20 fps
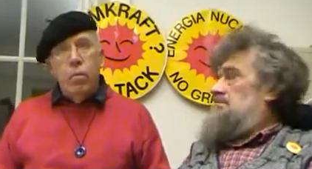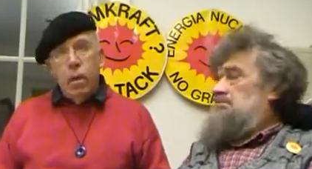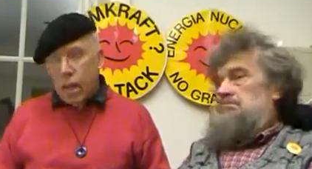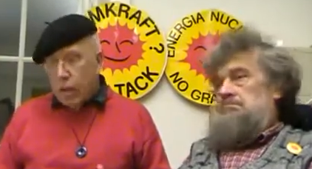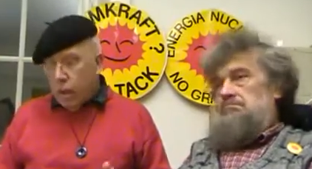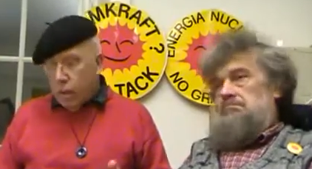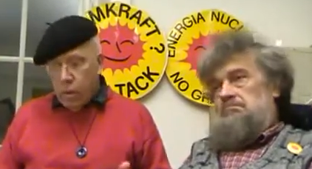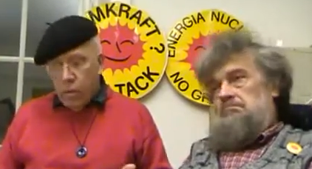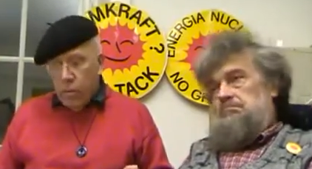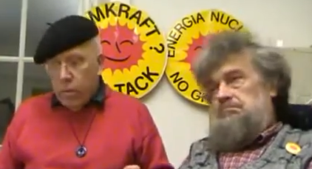
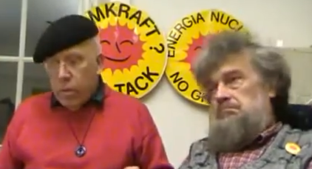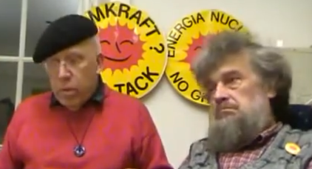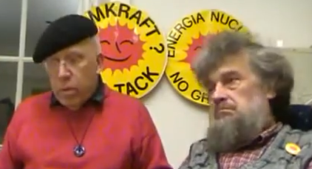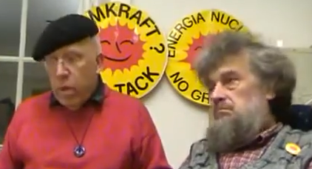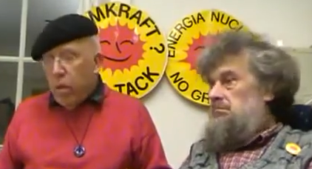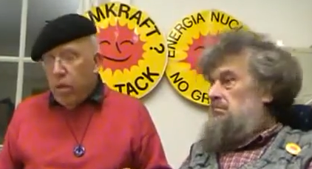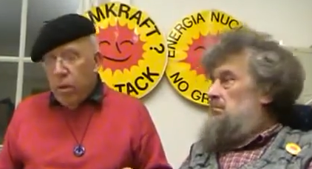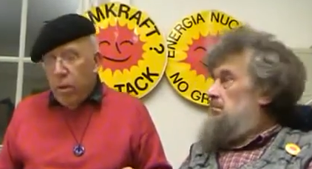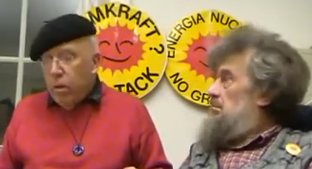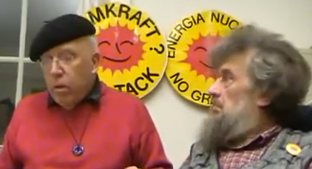Speaker 1: well, to fix
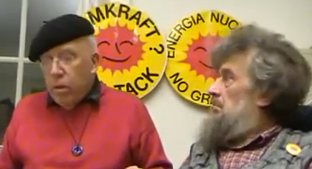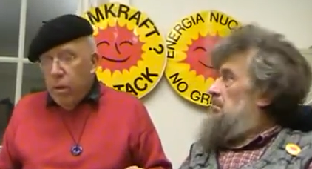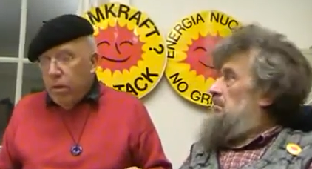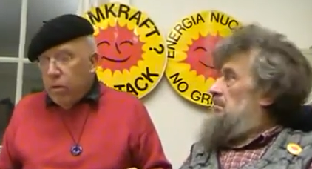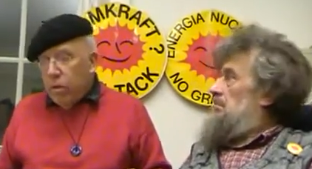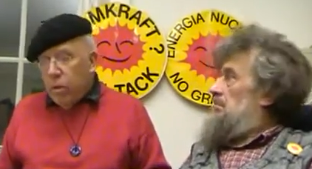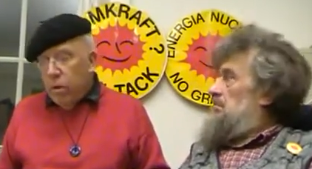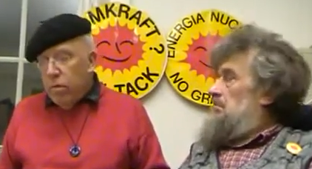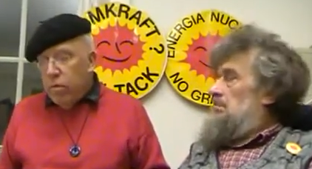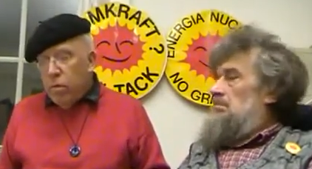be, no,
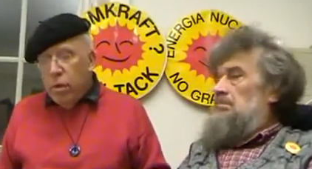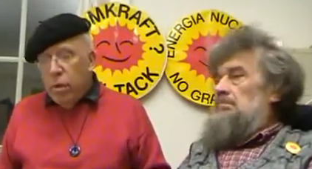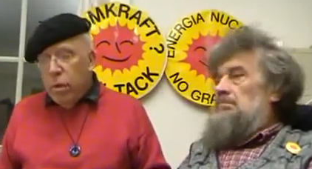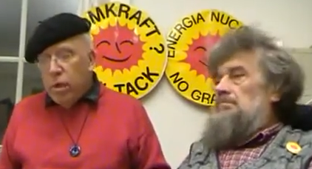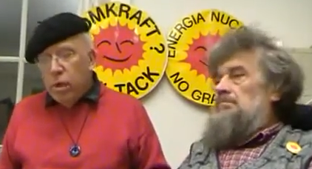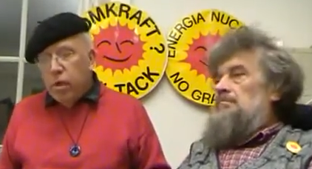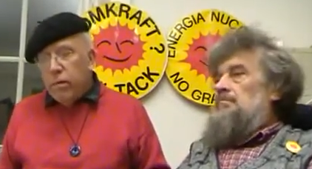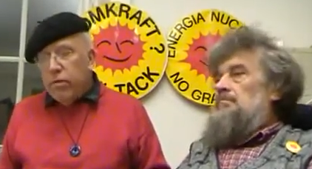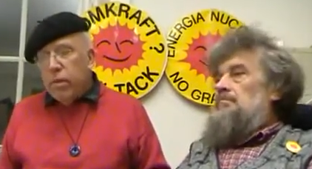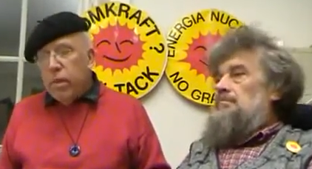that. No, no, no,
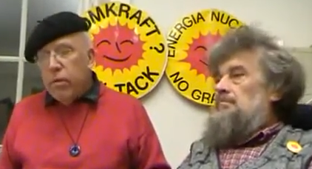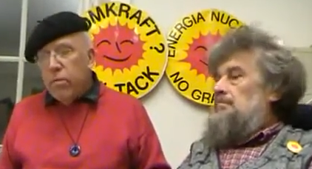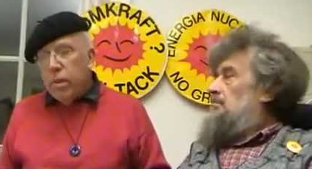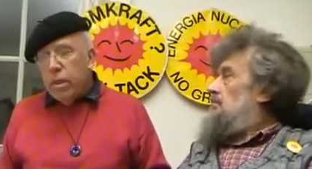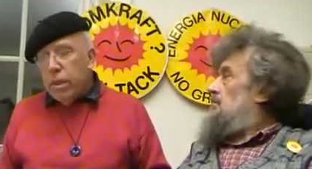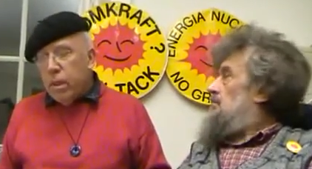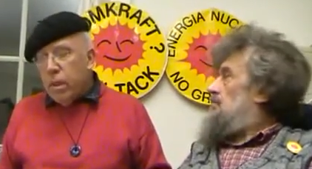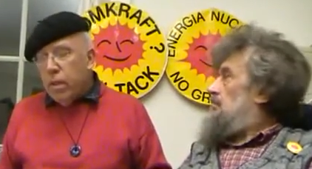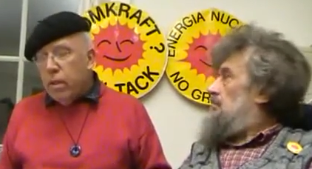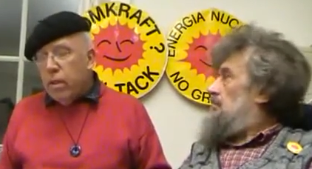really. If
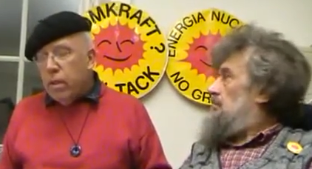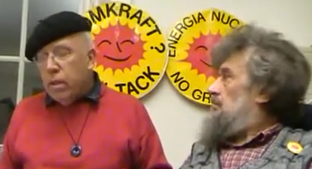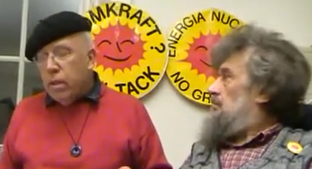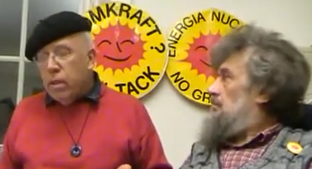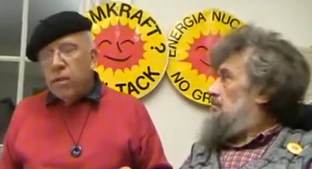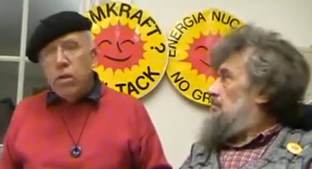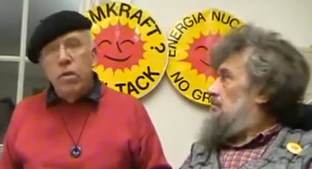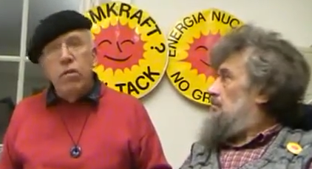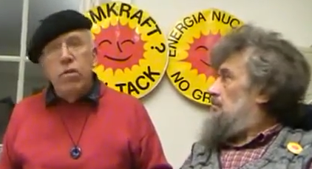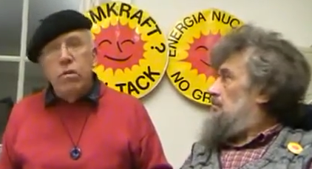somebody had the
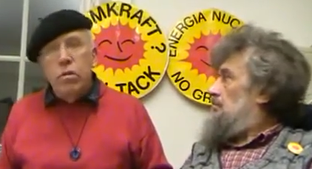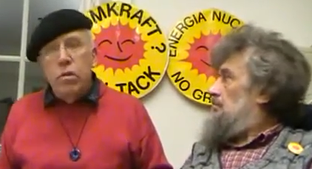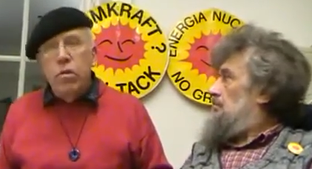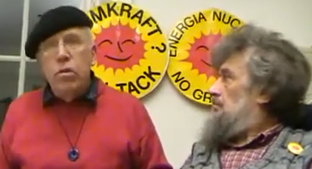decision to